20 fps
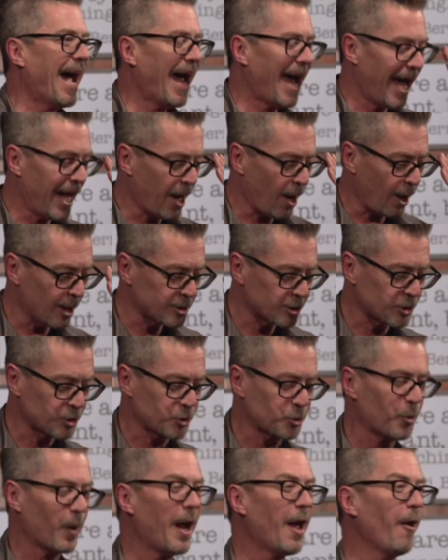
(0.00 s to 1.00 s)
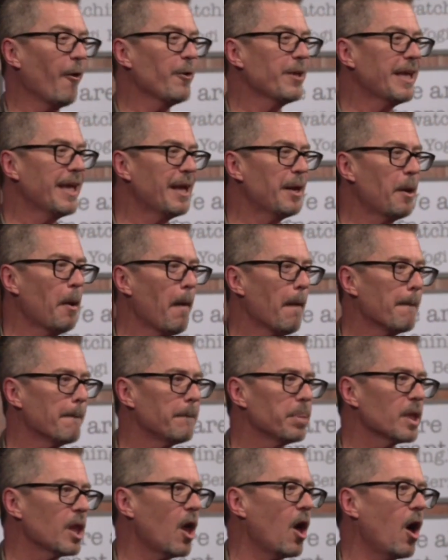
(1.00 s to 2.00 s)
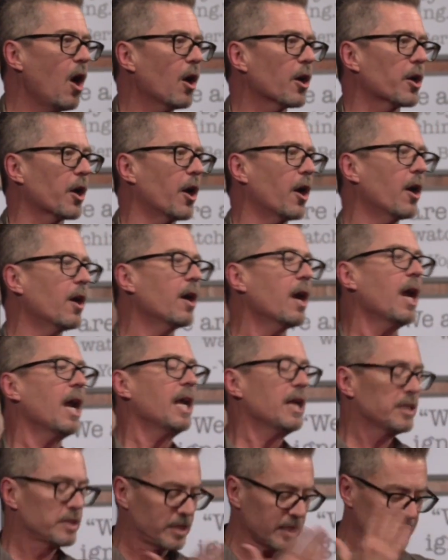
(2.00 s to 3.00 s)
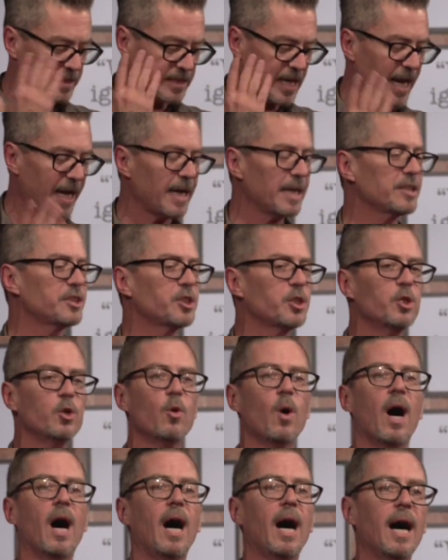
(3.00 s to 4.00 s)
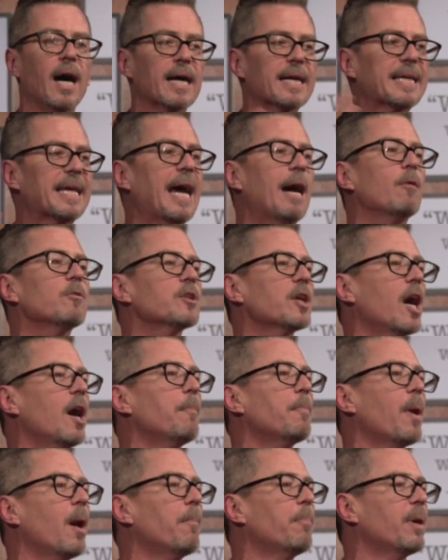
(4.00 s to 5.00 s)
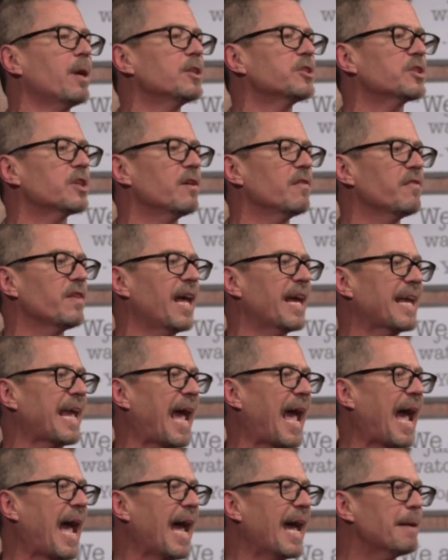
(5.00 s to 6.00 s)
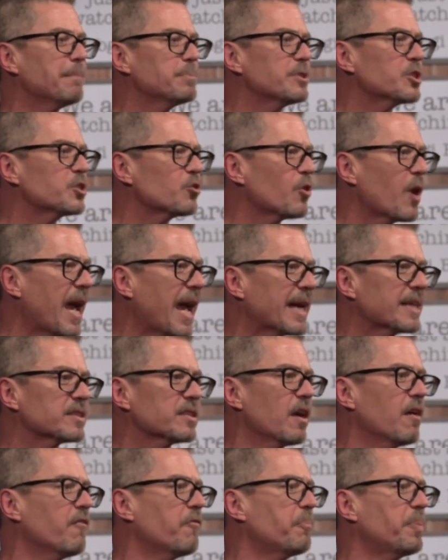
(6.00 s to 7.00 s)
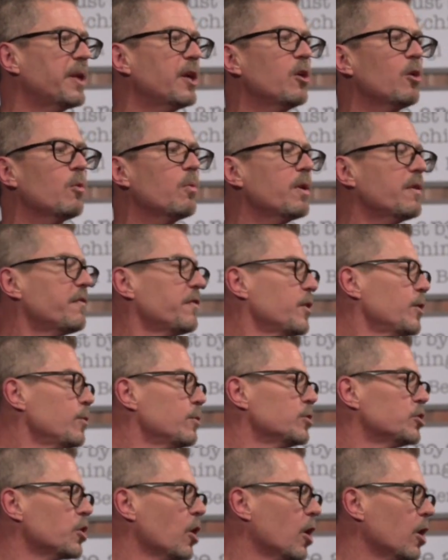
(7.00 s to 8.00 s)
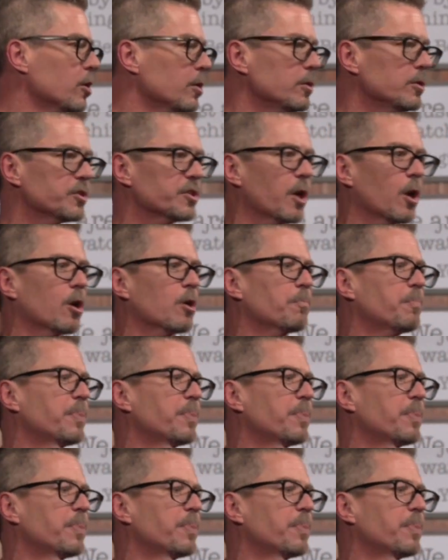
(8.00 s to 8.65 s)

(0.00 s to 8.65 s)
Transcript: An Australian blogger decided to count up a bunch of abstracts of peer-reviewed journals or